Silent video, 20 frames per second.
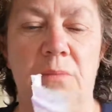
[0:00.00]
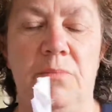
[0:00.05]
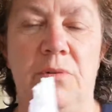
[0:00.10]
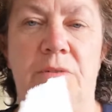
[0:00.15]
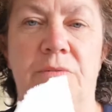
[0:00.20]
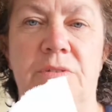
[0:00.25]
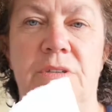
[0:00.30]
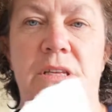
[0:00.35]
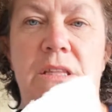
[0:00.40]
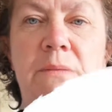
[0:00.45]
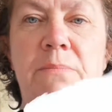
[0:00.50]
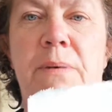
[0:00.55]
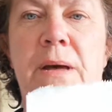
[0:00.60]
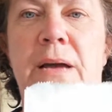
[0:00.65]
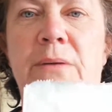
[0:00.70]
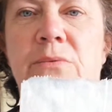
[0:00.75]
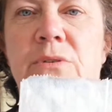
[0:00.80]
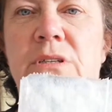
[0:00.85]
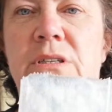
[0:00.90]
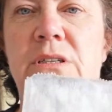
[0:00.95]
but obviously the
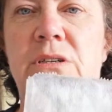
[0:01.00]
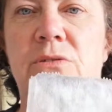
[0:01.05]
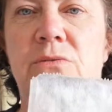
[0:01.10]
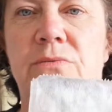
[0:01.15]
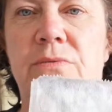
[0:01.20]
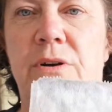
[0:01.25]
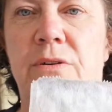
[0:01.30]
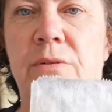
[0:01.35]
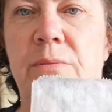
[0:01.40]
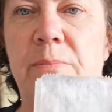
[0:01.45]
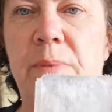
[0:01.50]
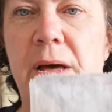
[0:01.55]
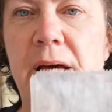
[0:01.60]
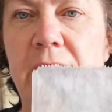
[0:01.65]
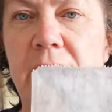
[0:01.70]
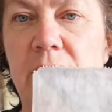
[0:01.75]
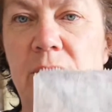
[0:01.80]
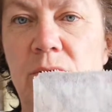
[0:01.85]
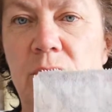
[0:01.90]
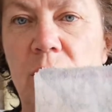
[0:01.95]
back was still very
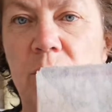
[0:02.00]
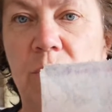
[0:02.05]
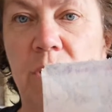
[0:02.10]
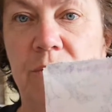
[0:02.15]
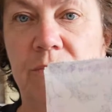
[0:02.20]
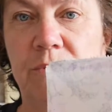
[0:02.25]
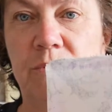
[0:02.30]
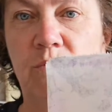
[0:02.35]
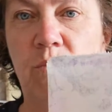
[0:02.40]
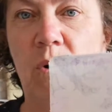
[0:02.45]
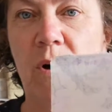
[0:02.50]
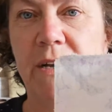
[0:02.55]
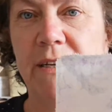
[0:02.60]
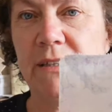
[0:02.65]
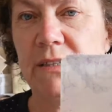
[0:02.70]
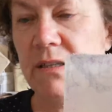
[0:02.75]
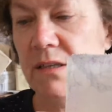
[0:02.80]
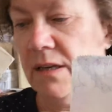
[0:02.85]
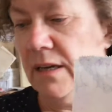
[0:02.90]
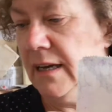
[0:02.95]
pale. Oh well, it was
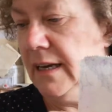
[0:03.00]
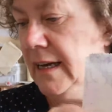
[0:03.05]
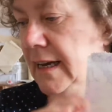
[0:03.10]
white.